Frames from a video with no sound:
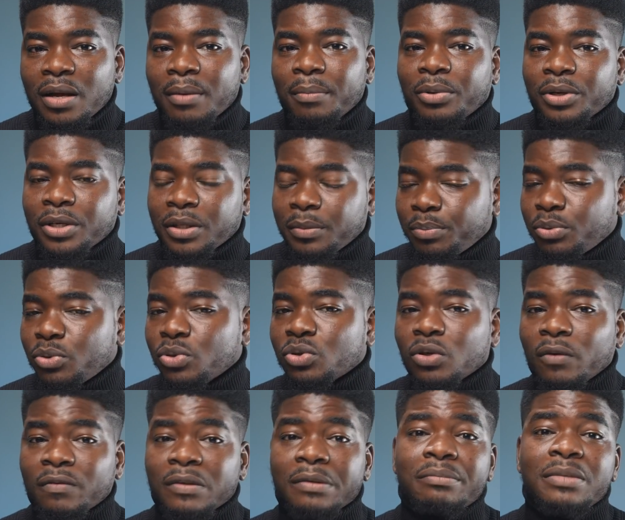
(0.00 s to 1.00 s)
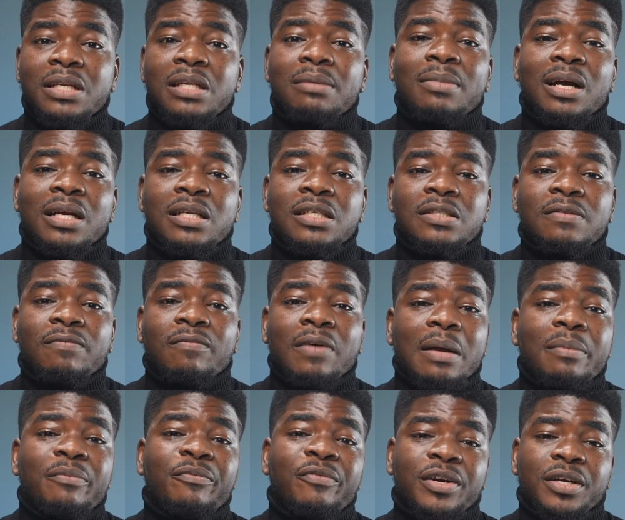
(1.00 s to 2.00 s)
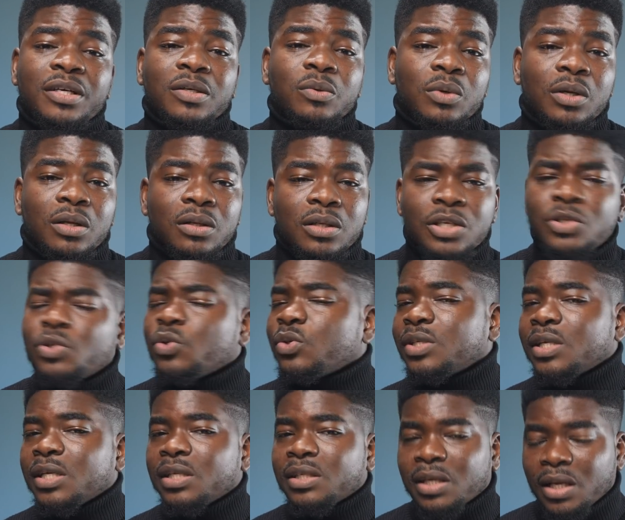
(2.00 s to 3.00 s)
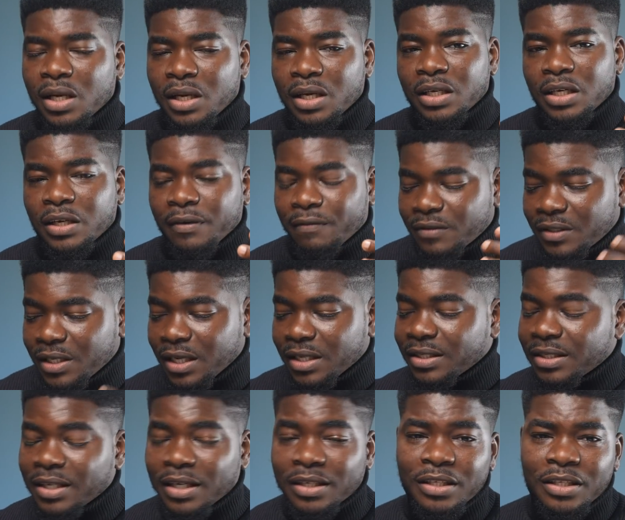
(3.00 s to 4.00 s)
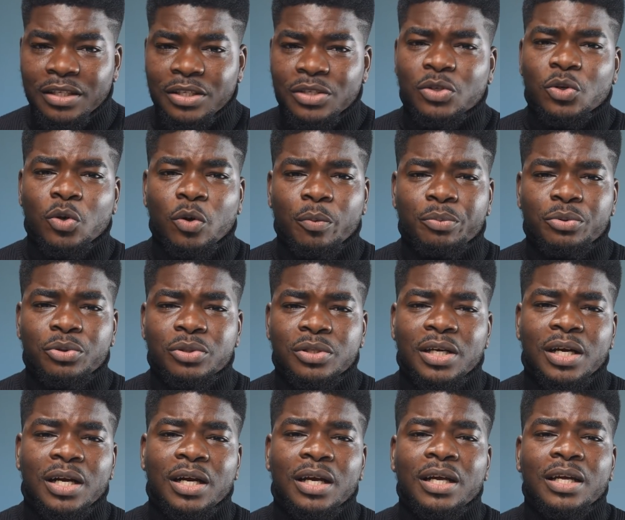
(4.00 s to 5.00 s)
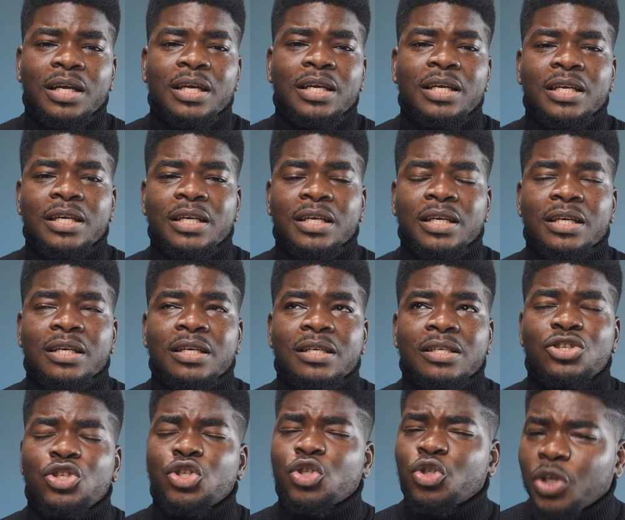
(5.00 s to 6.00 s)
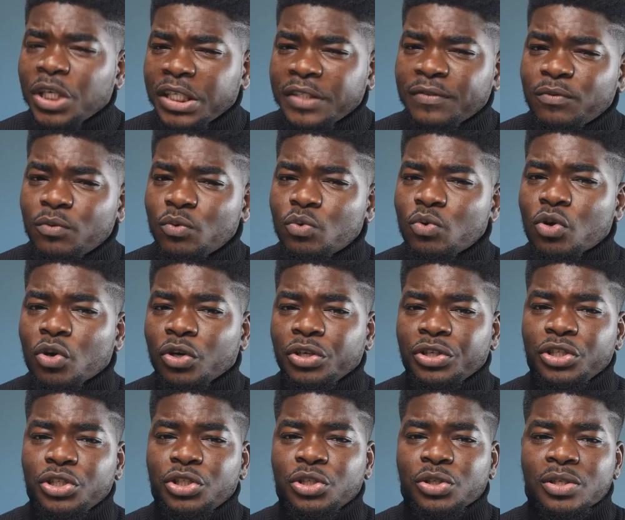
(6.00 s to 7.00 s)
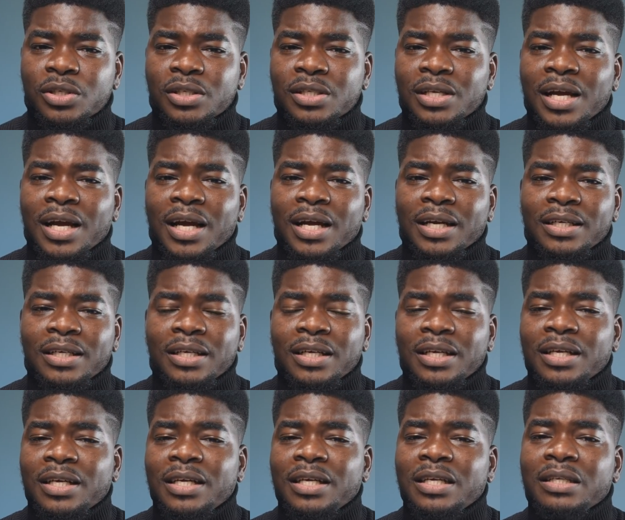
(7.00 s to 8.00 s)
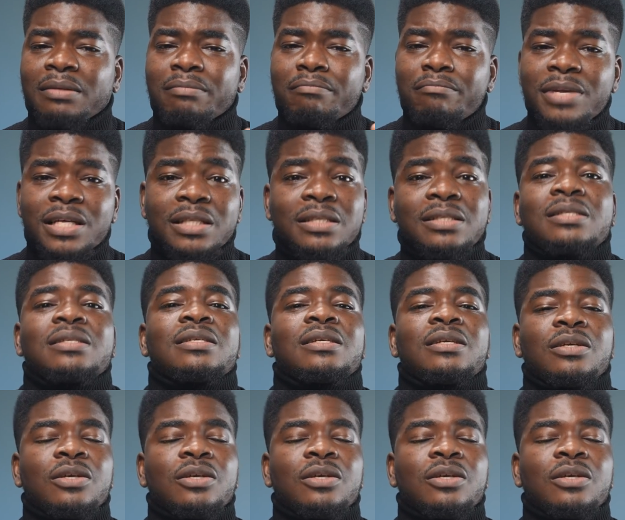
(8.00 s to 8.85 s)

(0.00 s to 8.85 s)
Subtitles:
but it pulls off the minimalist vibe very well. ASUS says they've tested this computer in stressful conditions and it meets